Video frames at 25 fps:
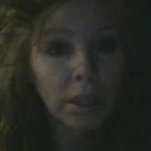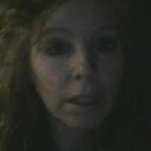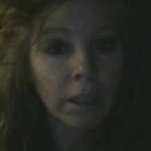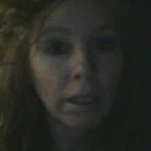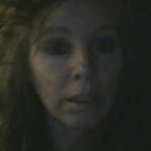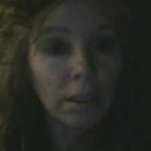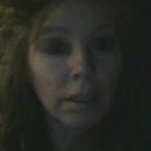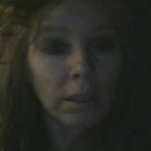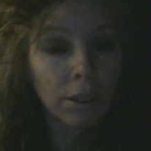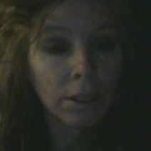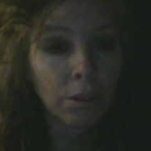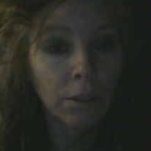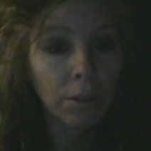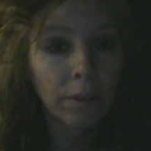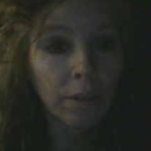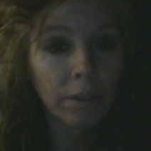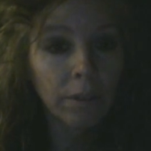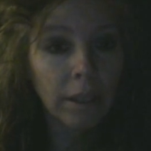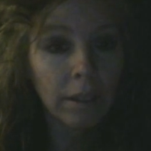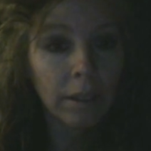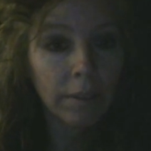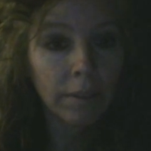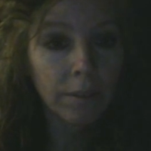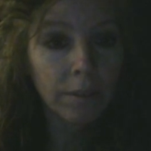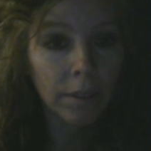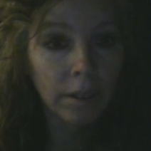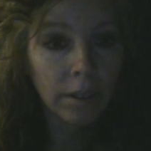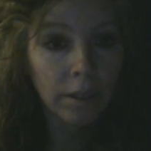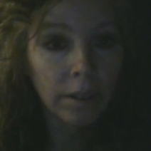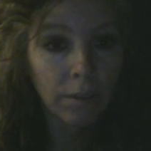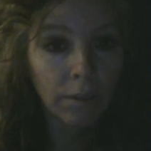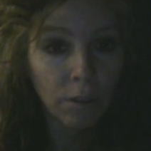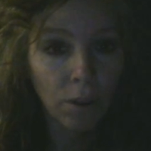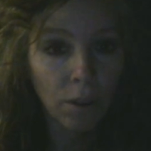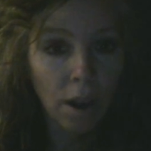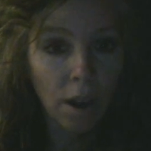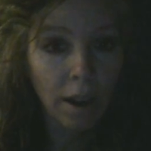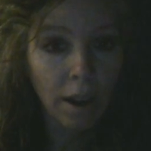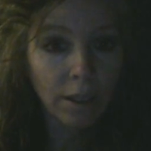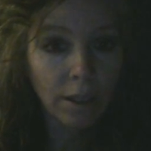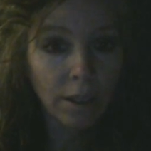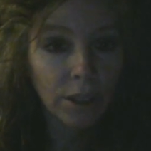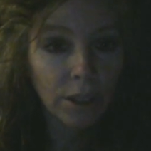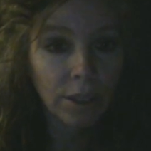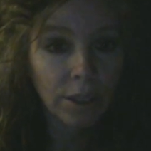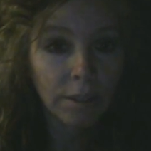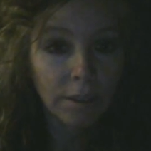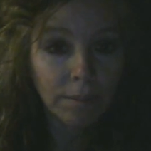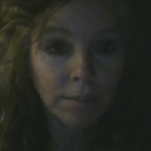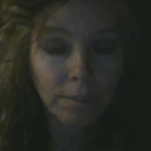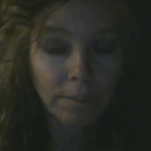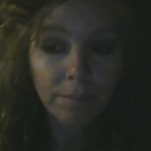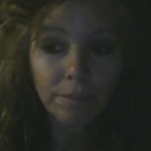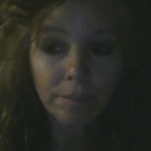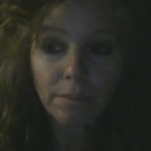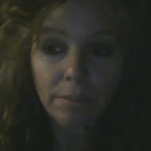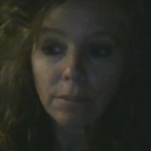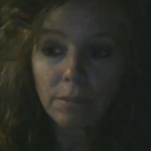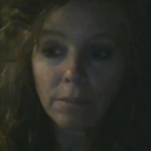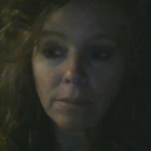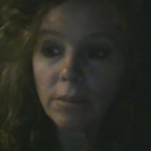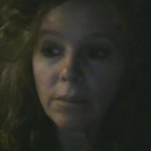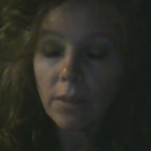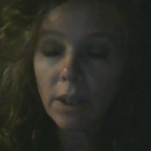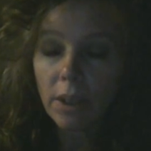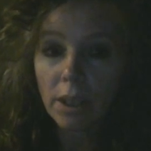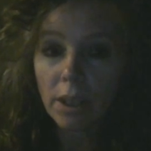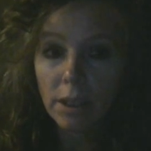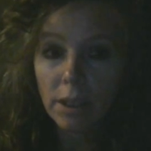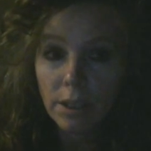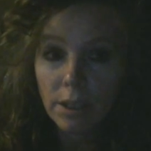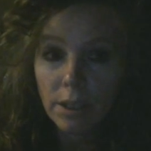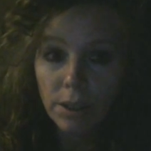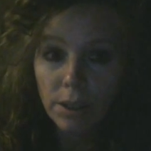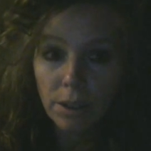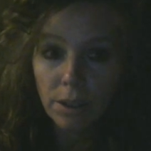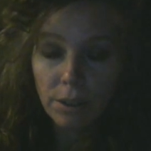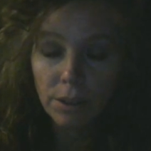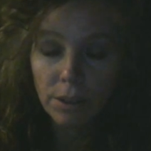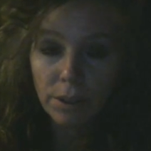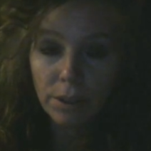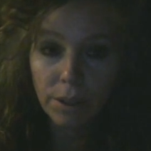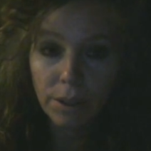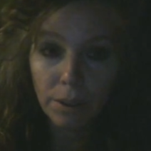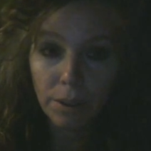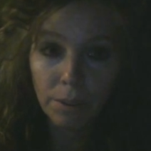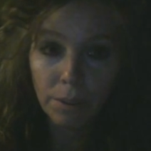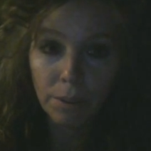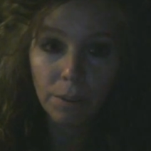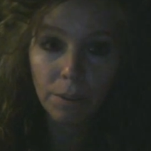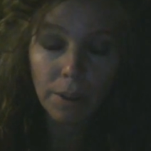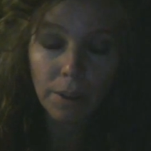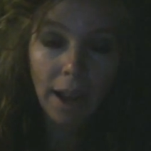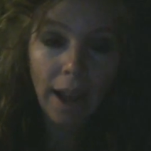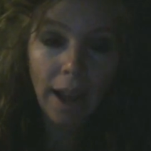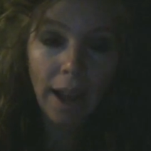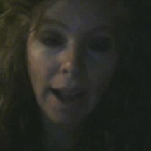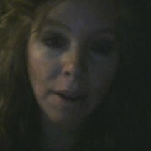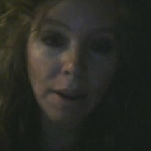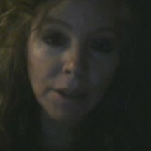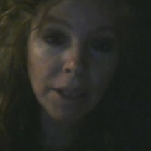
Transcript: derivative of Roche. So how it